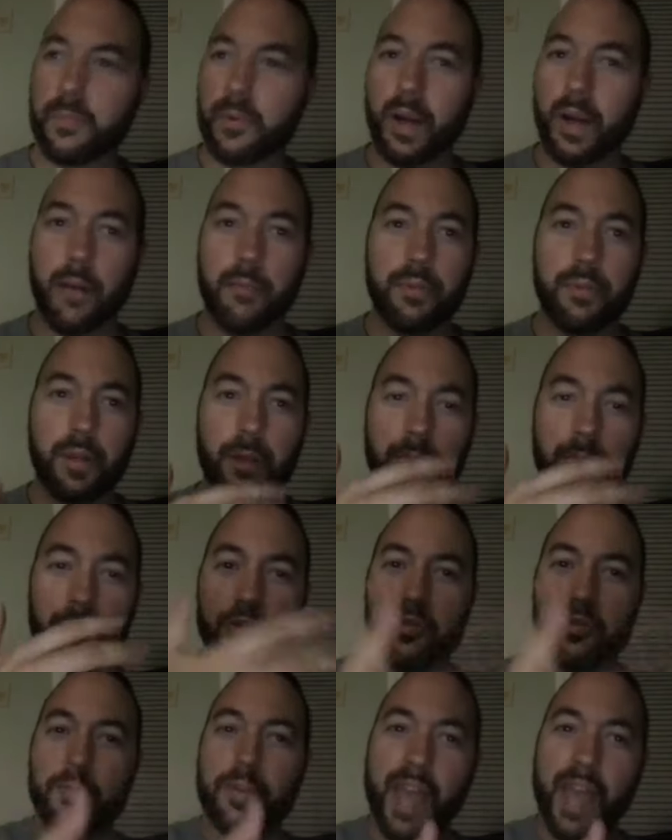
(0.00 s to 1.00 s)
I'm
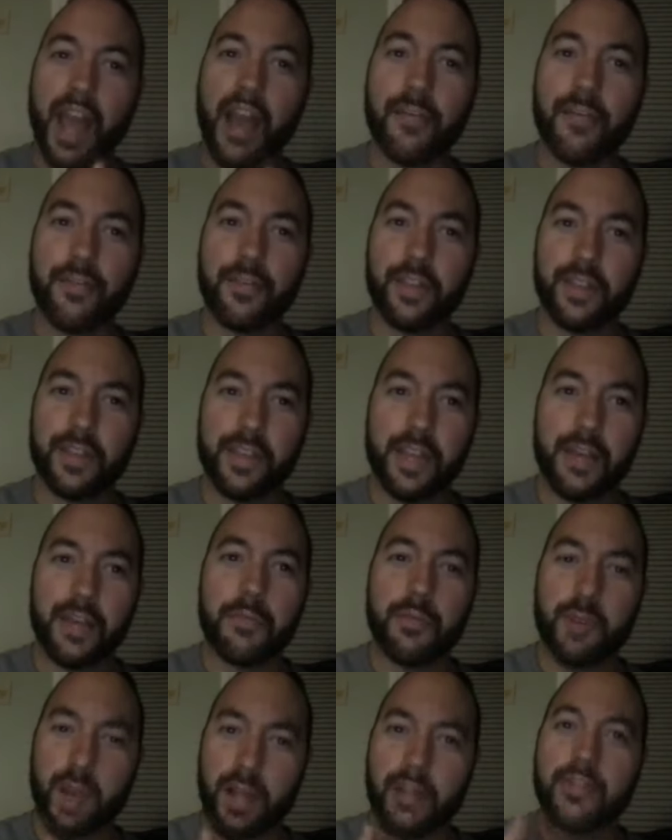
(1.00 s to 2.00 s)
assuming after the game
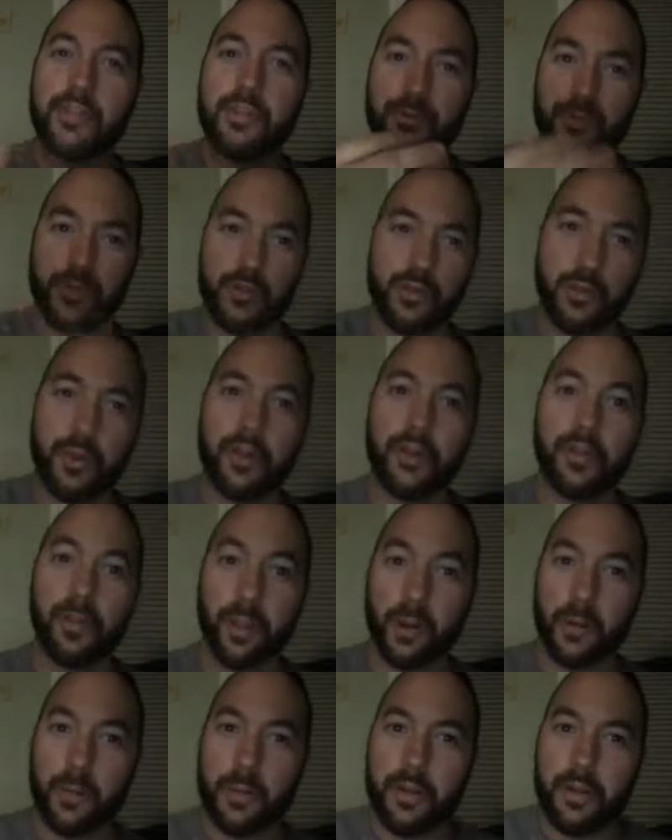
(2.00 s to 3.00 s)
you got to enjoy it a
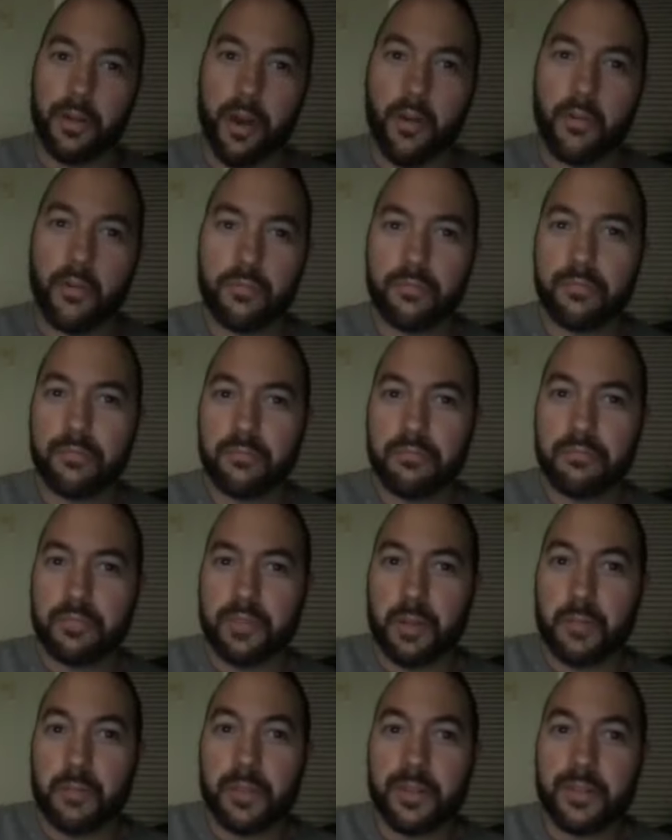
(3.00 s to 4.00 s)
little bit, no?
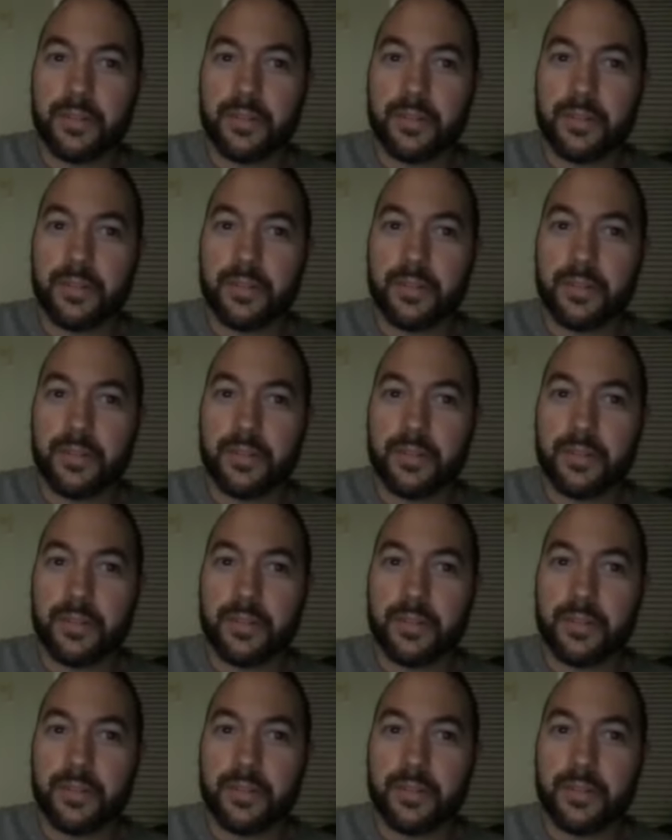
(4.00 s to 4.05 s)
Something?